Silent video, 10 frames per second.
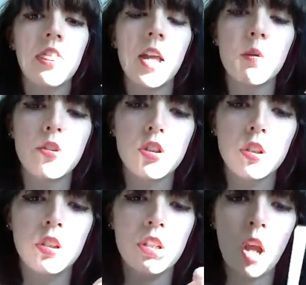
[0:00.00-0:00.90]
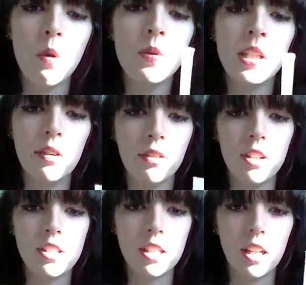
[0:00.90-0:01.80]
There was no
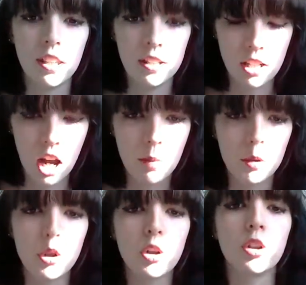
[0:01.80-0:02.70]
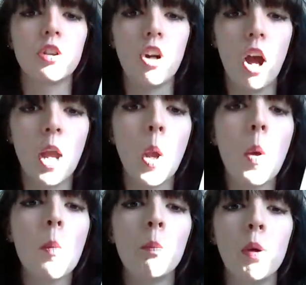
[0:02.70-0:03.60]
difference in the time it took to dry,
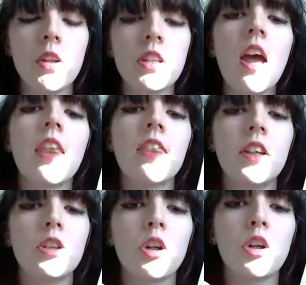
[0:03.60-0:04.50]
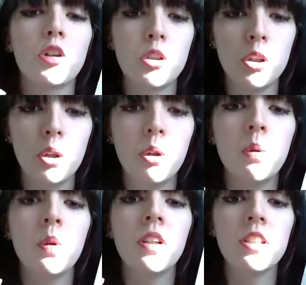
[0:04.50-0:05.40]
but they took
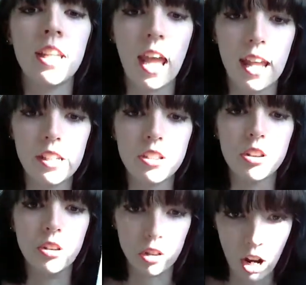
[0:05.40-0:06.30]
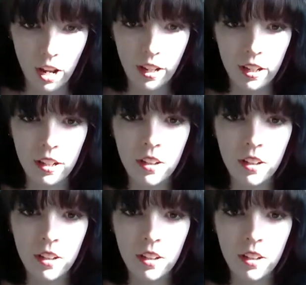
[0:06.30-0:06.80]
2 days to dry.